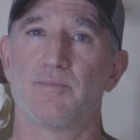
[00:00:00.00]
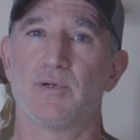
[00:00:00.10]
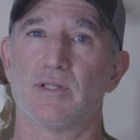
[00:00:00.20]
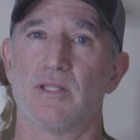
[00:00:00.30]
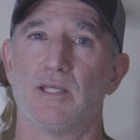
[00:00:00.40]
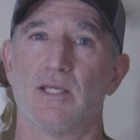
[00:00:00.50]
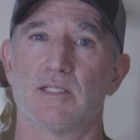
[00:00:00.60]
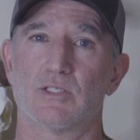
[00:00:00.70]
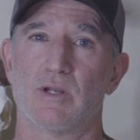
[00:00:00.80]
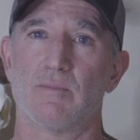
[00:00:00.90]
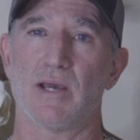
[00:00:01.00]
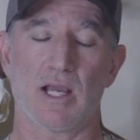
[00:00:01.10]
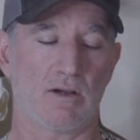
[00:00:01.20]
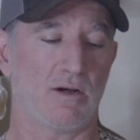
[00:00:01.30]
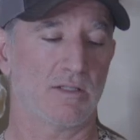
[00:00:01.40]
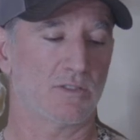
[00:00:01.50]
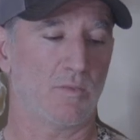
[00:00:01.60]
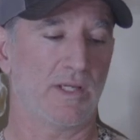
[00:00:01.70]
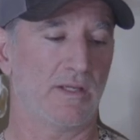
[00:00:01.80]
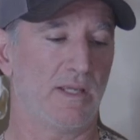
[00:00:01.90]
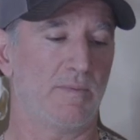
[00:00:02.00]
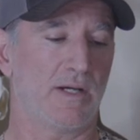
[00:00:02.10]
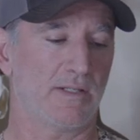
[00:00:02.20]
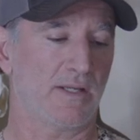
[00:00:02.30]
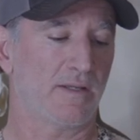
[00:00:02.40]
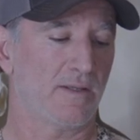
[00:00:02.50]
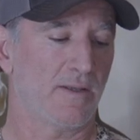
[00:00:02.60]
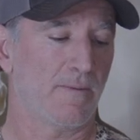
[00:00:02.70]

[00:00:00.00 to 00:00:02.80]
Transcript: put the string back on so we could keep hunting.